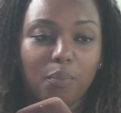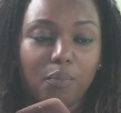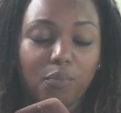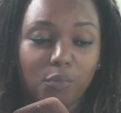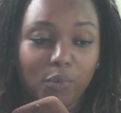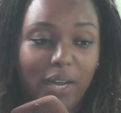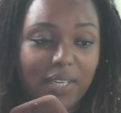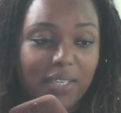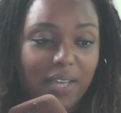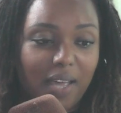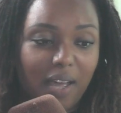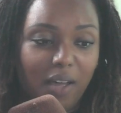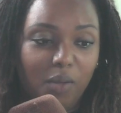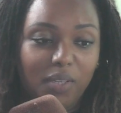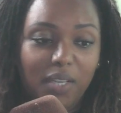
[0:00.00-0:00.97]
right
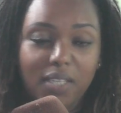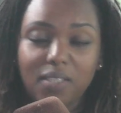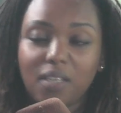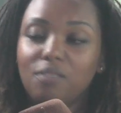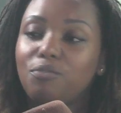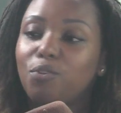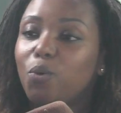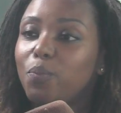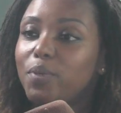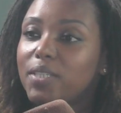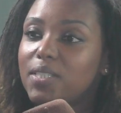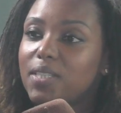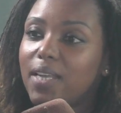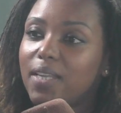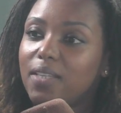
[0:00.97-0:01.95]
now, less than
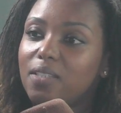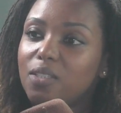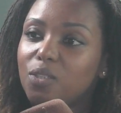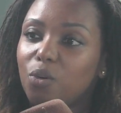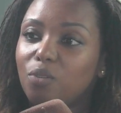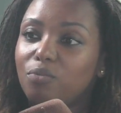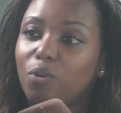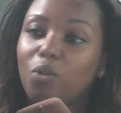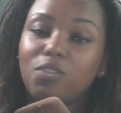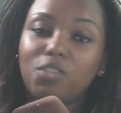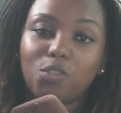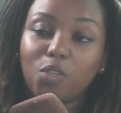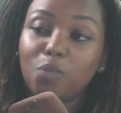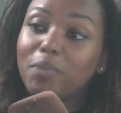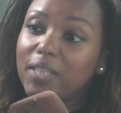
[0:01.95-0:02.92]
4% of all
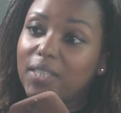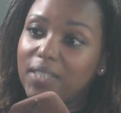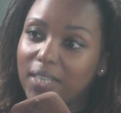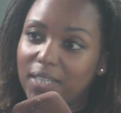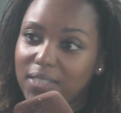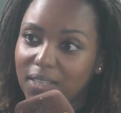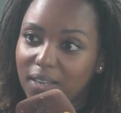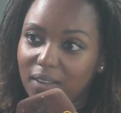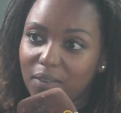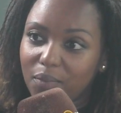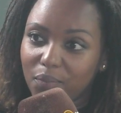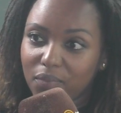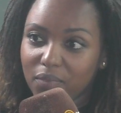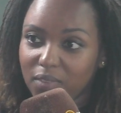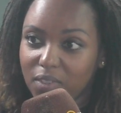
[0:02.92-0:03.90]
genomic data
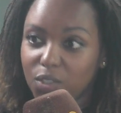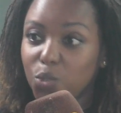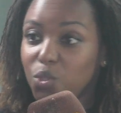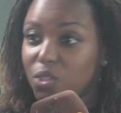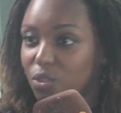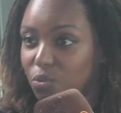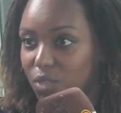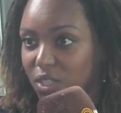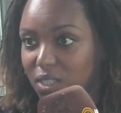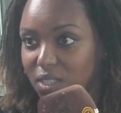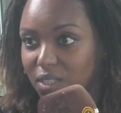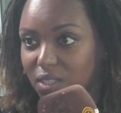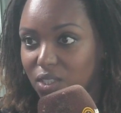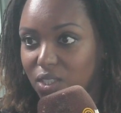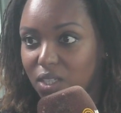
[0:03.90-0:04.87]
used in
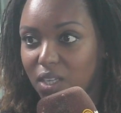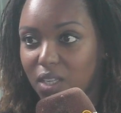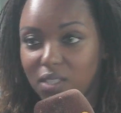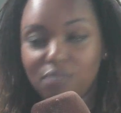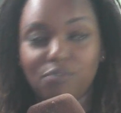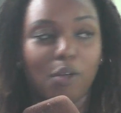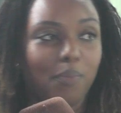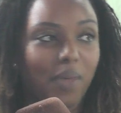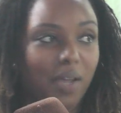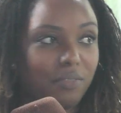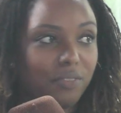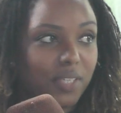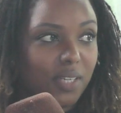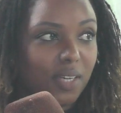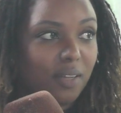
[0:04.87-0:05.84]
research is from
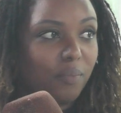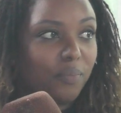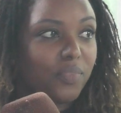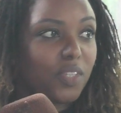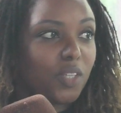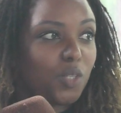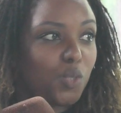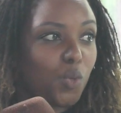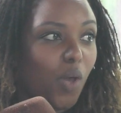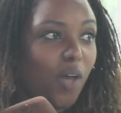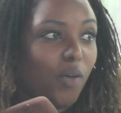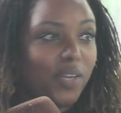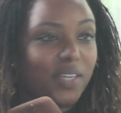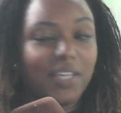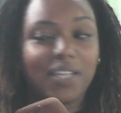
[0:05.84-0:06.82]
Africa. So
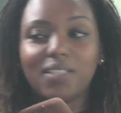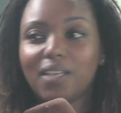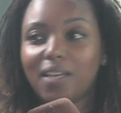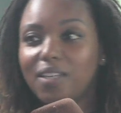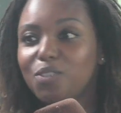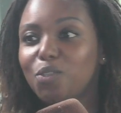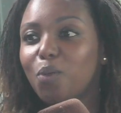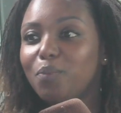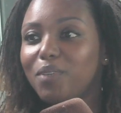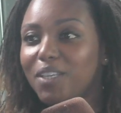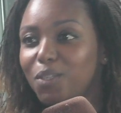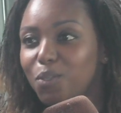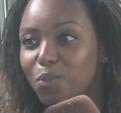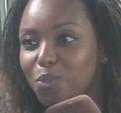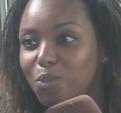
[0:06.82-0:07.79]
our data is not being
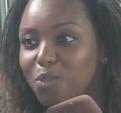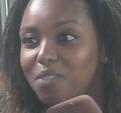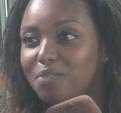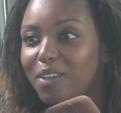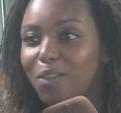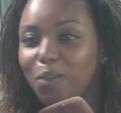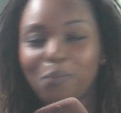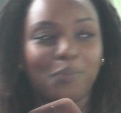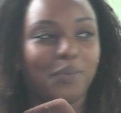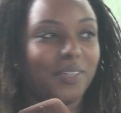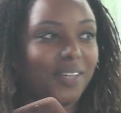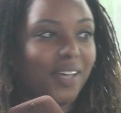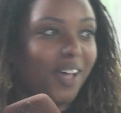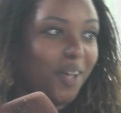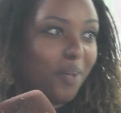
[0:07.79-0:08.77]
used to develop
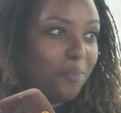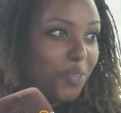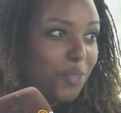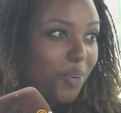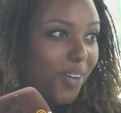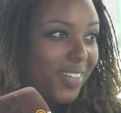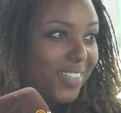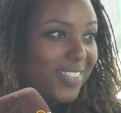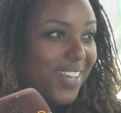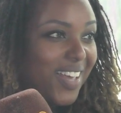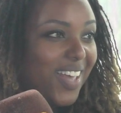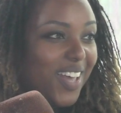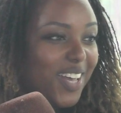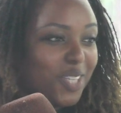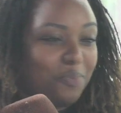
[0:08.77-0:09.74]
drugs.
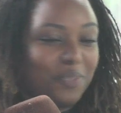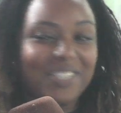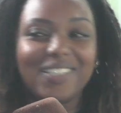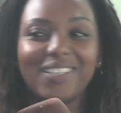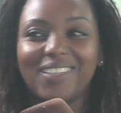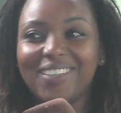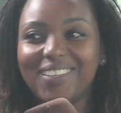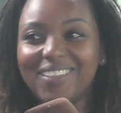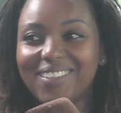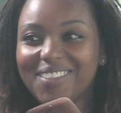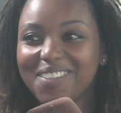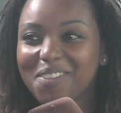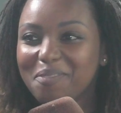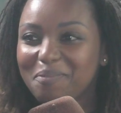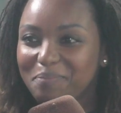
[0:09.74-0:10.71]
Even though
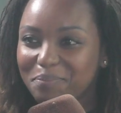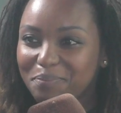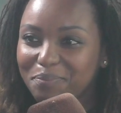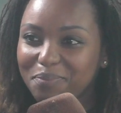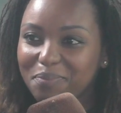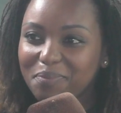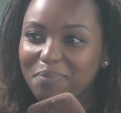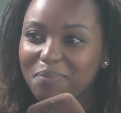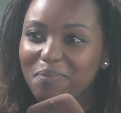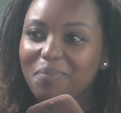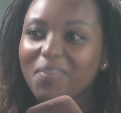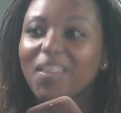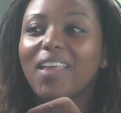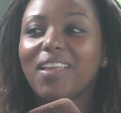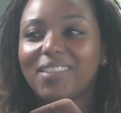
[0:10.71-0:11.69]
we have
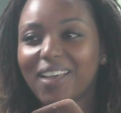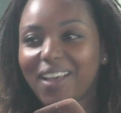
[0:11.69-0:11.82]
the most diverse